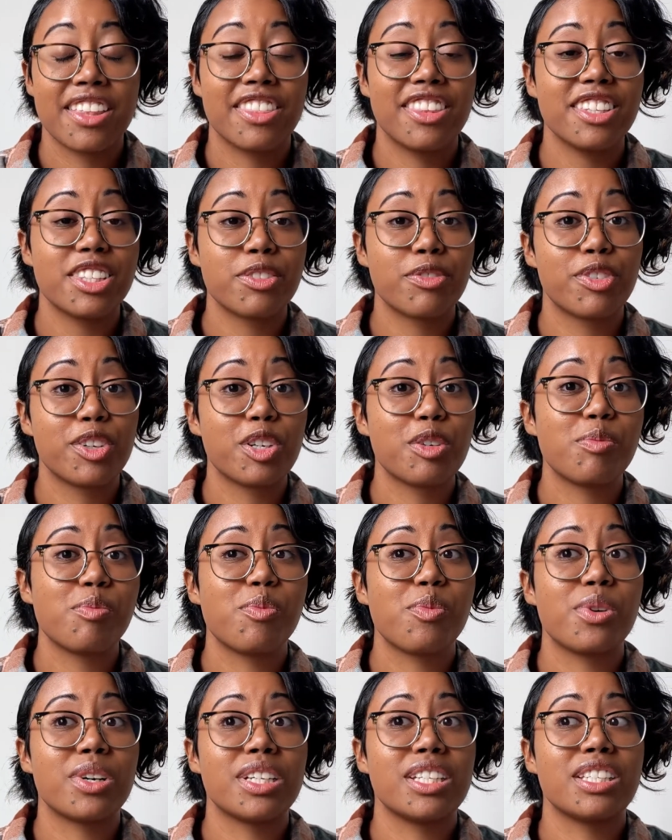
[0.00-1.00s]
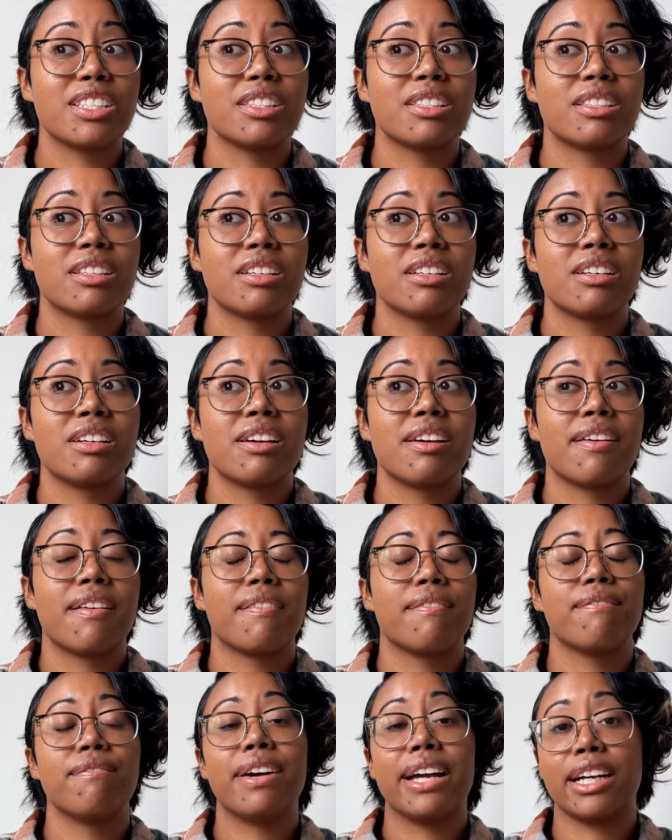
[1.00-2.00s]
This film was
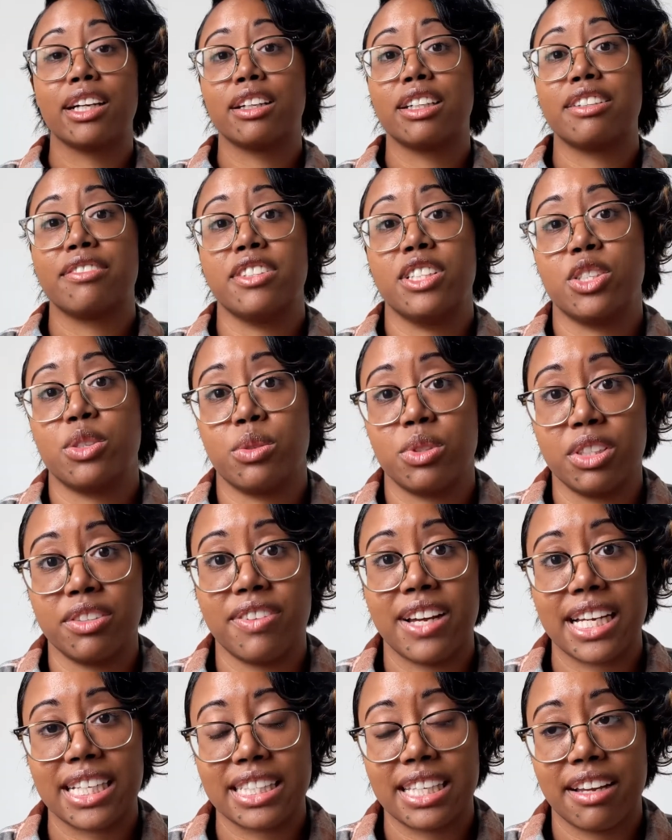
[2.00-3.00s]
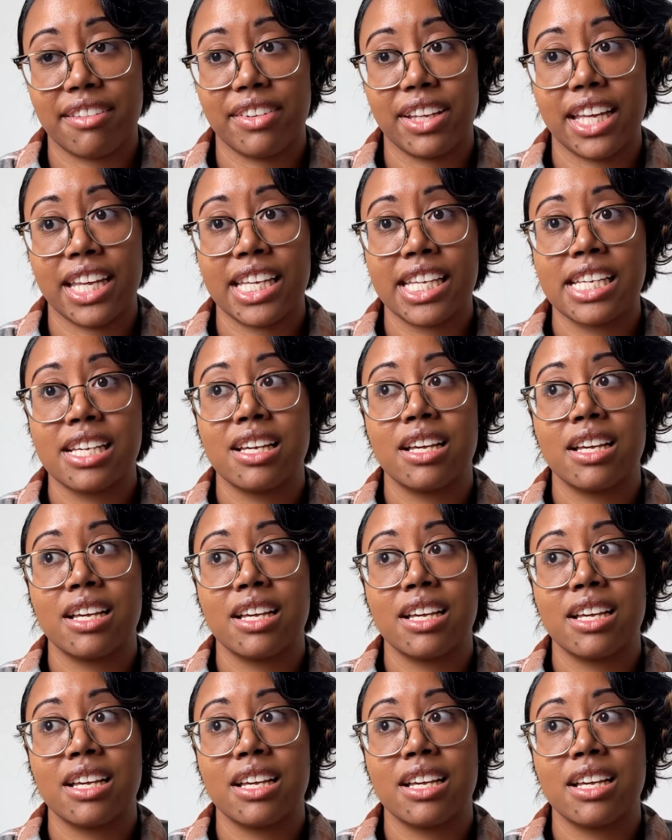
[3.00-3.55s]
very visual effects heavy.